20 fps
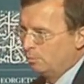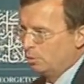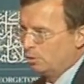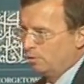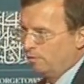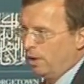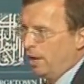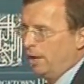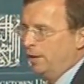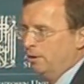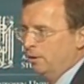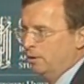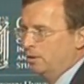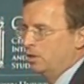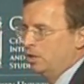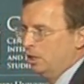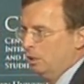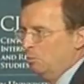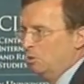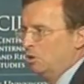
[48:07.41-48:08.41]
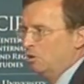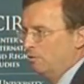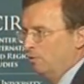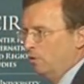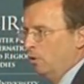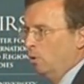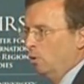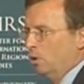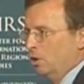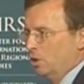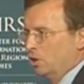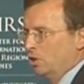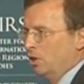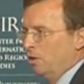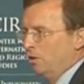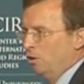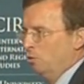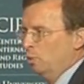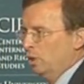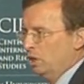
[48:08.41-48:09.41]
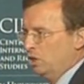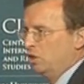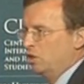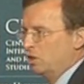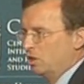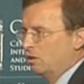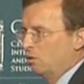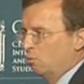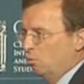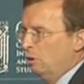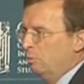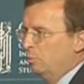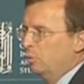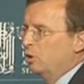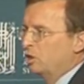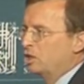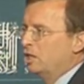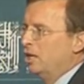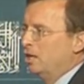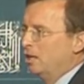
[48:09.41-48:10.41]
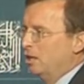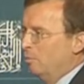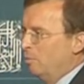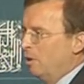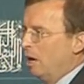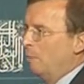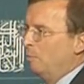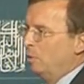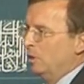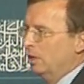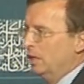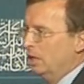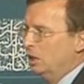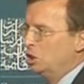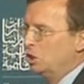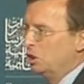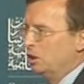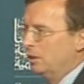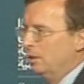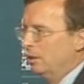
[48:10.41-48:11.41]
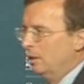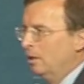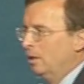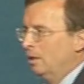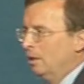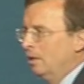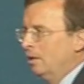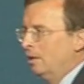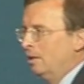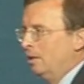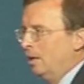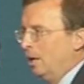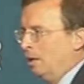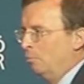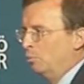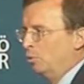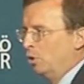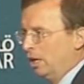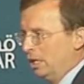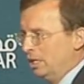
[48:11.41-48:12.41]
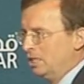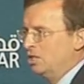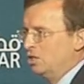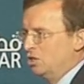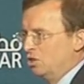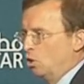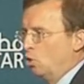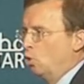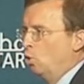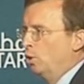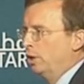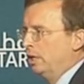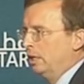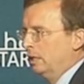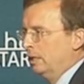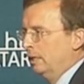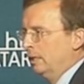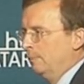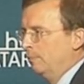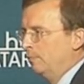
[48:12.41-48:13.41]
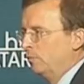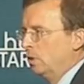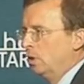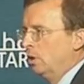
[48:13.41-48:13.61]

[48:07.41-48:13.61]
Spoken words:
provider seems to focus on the richest 3% of the population and prices accordingly